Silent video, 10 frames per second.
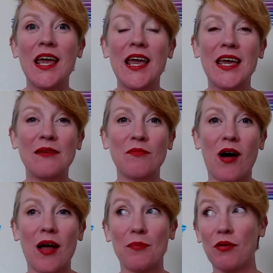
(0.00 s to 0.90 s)
in
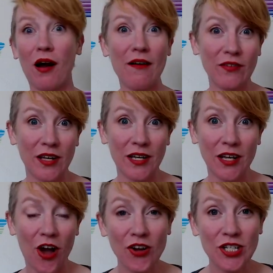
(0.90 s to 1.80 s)
my private
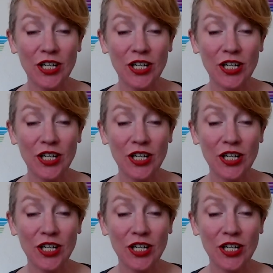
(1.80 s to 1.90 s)
coaching